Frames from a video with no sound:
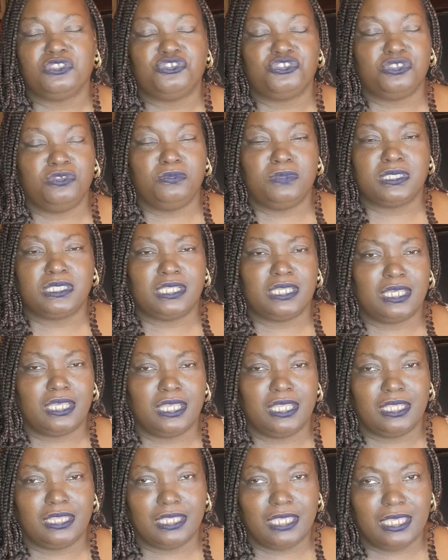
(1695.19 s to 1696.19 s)
And she was
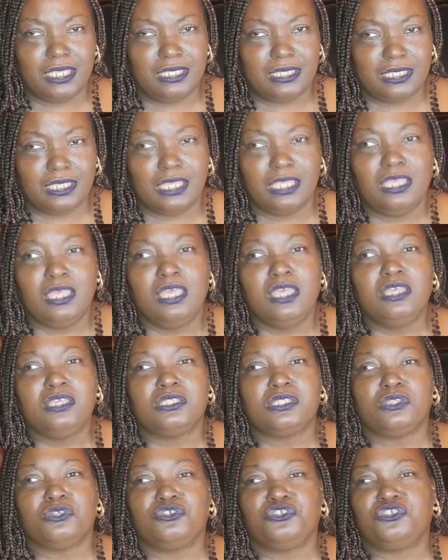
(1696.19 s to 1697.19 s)
like, I like that.
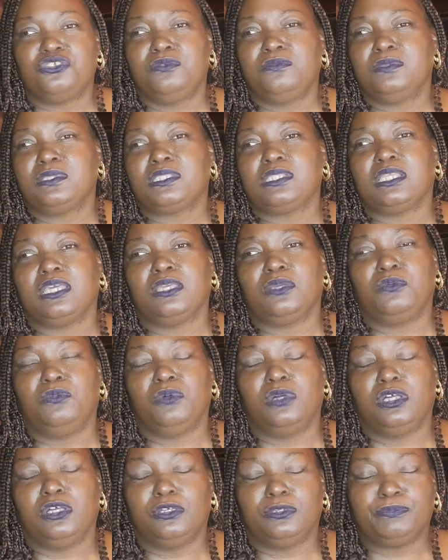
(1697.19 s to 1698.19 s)
So she was like,
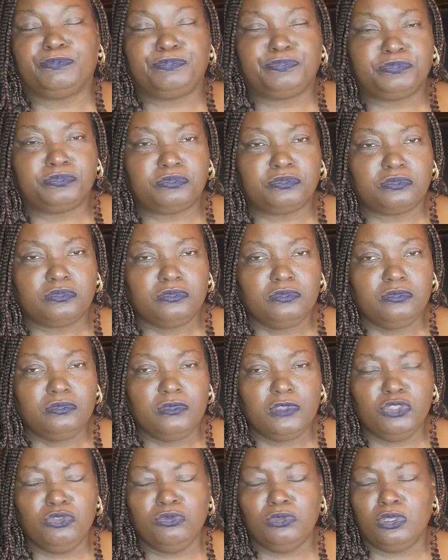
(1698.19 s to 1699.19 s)
well,
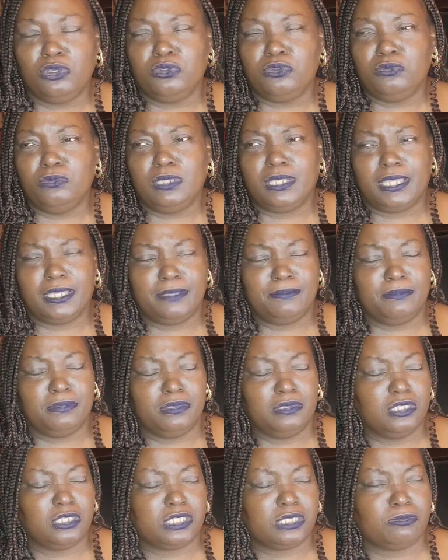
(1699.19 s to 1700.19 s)
you know, you like
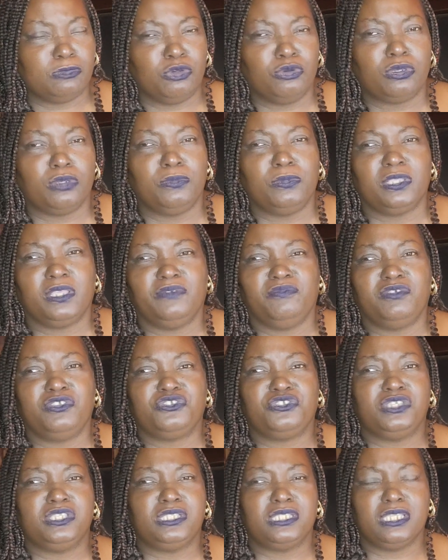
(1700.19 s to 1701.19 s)
the smoke or whatever.
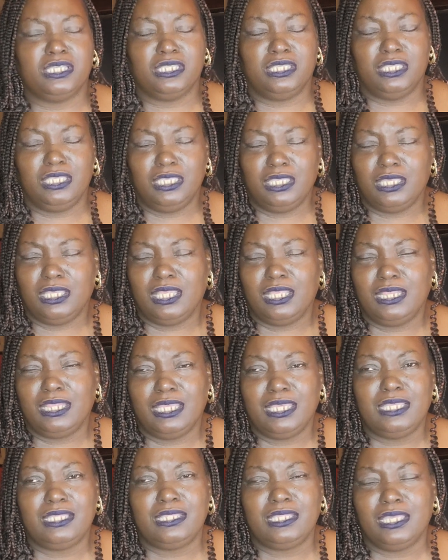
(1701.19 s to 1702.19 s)
And she said, yeah, I
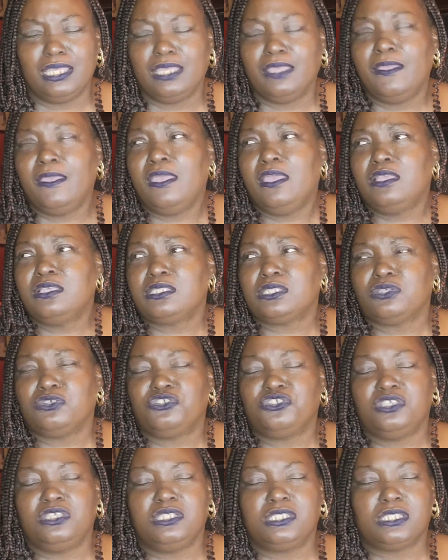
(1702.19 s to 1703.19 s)
like that.
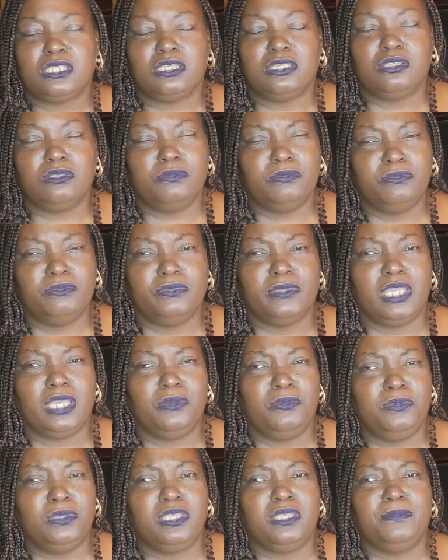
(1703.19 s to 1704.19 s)
So she said,
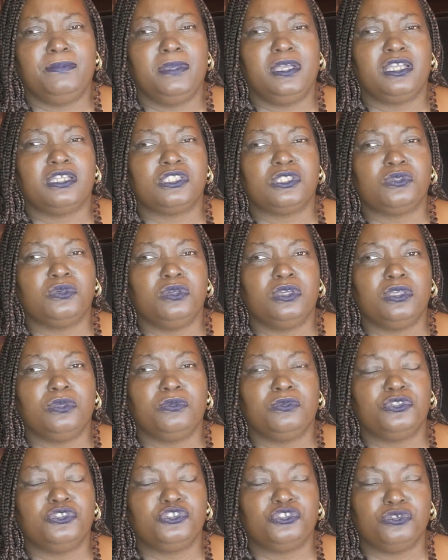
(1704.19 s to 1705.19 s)
I wouldn't mind
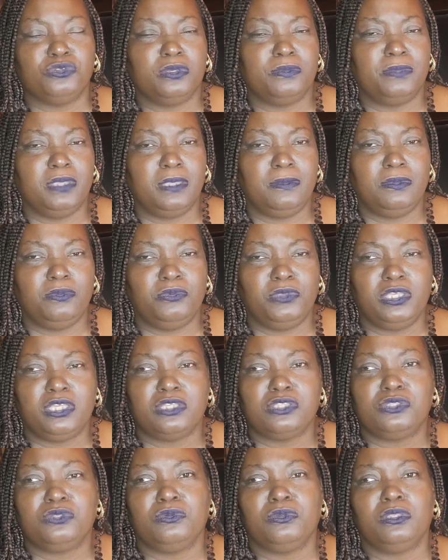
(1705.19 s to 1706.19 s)
talking with you and maybe we
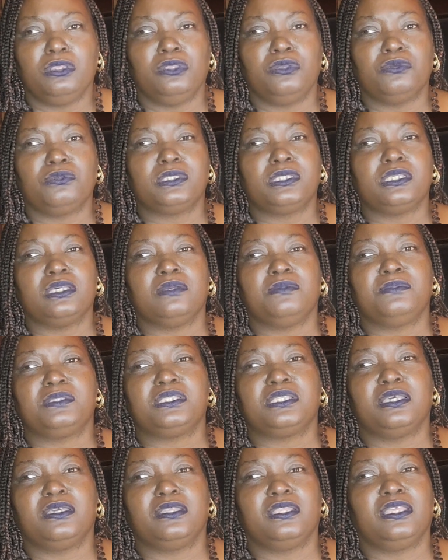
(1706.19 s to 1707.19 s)
could do a little
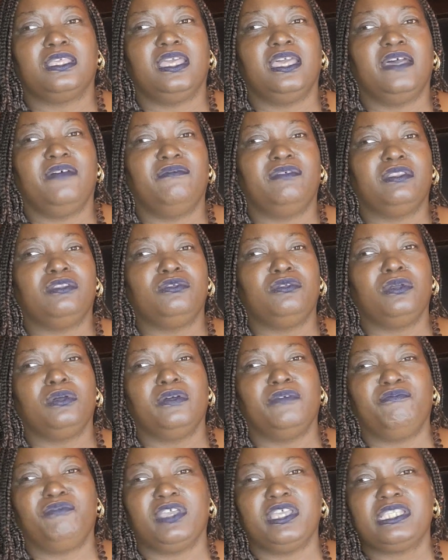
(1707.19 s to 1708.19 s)
something and have a, you
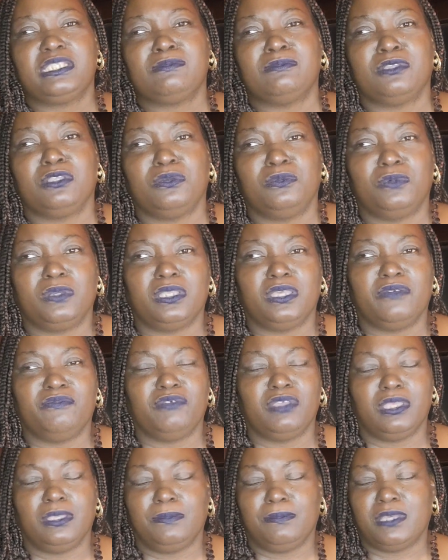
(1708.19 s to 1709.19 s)
know, investment or
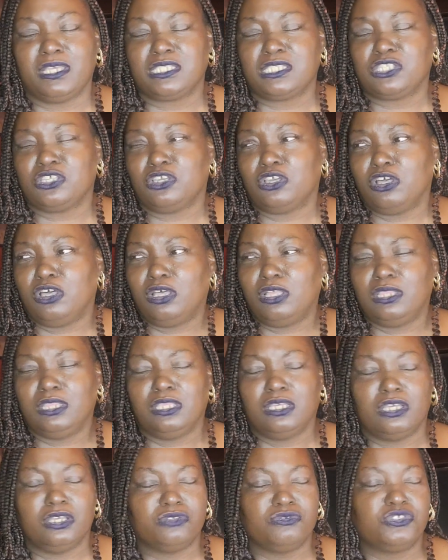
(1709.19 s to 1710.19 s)
whatever in my cigar
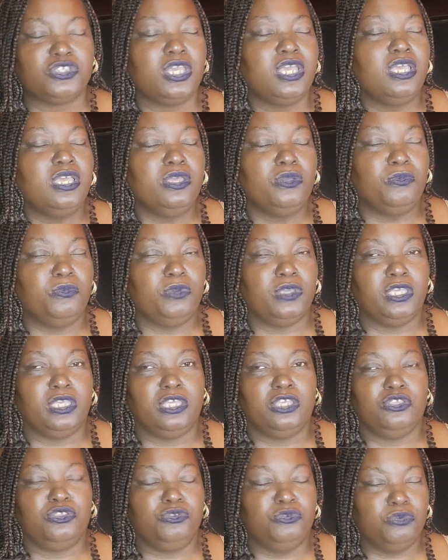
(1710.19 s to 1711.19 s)
lounge
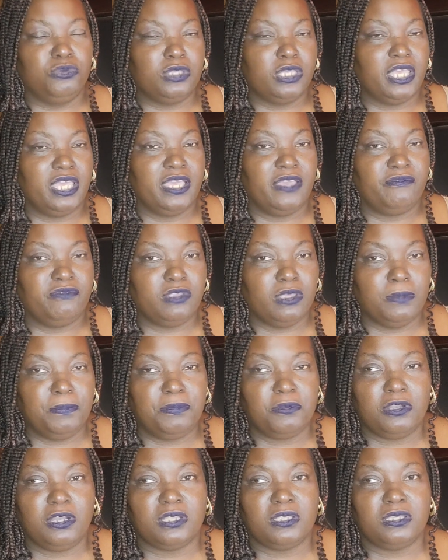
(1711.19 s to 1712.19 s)
where you could have your
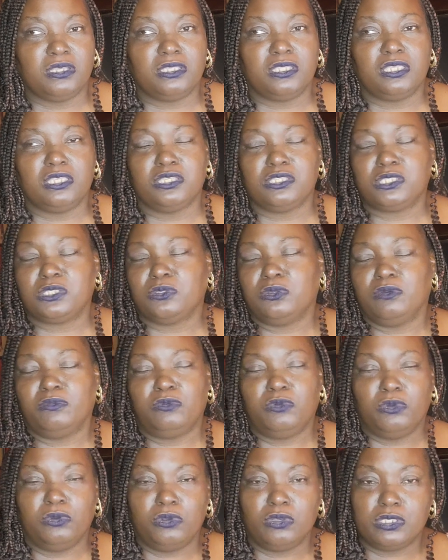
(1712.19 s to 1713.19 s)
product there. So
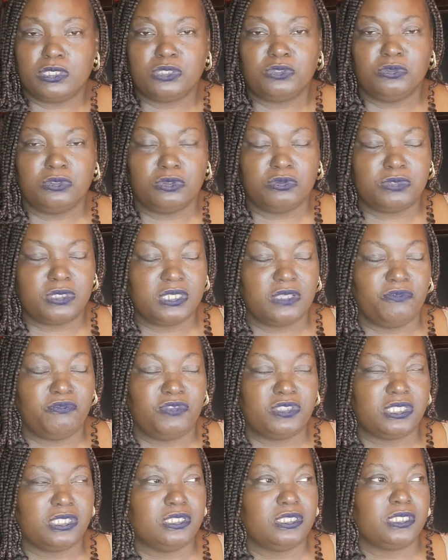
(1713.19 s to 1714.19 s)
of course, you know,
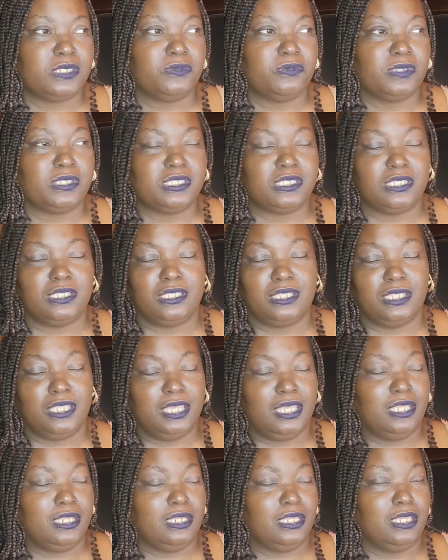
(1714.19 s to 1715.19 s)
Tiff is interested in
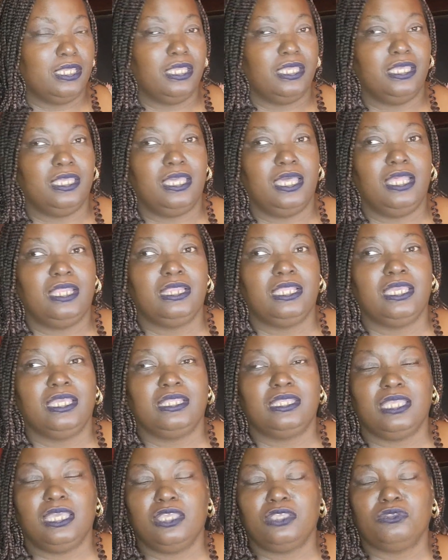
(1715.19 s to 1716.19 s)
that. Like, hey, I
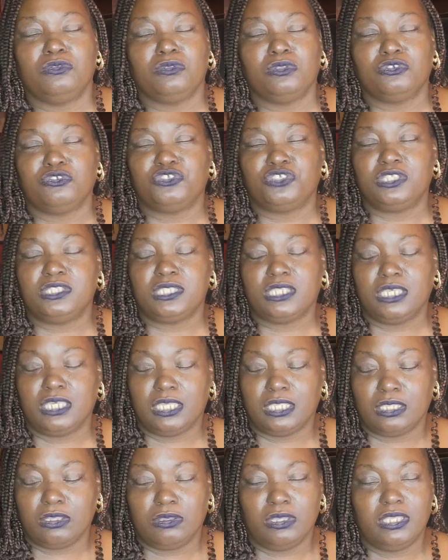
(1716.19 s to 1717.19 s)
like that. You know, she
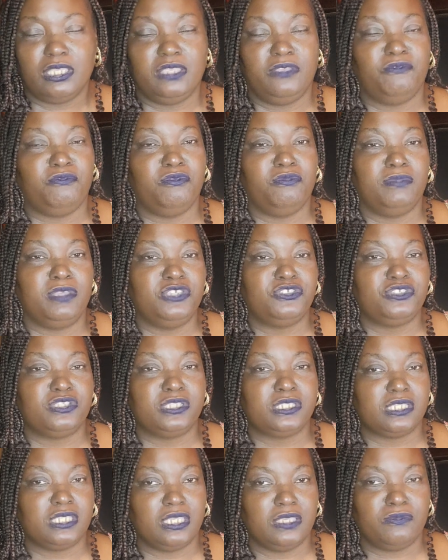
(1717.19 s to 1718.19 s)
taking all her
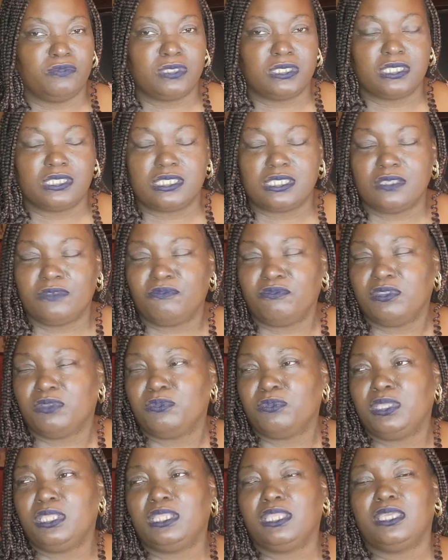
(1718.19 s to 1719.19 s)
information to give it to Tiff
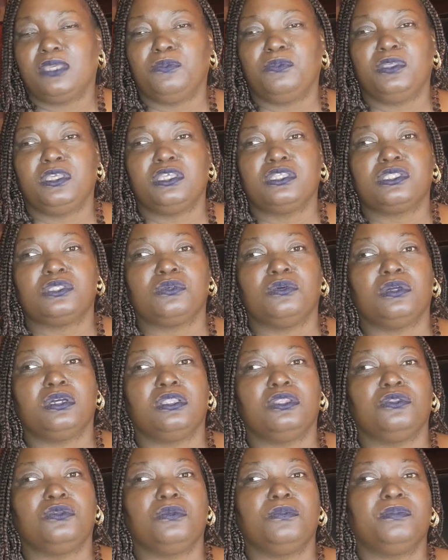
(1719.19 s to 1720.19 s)
and we like, we could
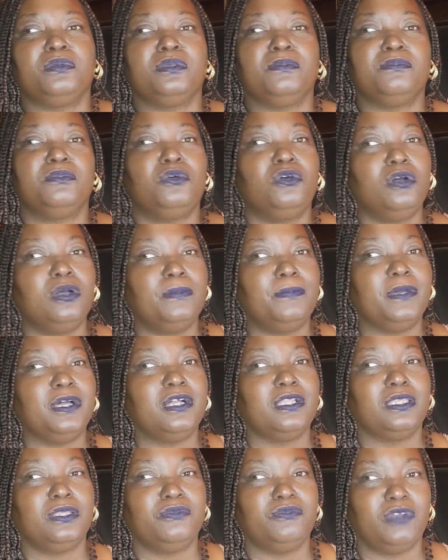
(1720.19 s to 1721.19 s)
talk a little bit more
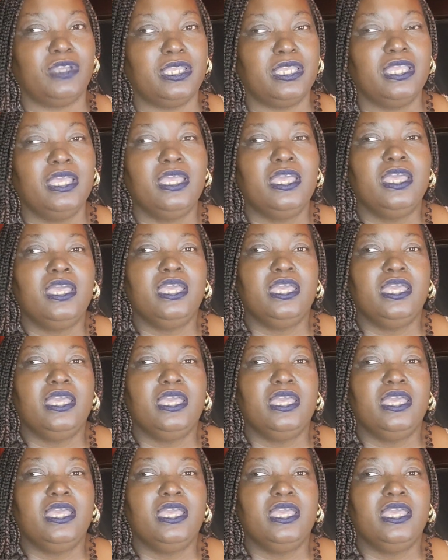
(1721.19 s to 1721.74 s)
about it, right?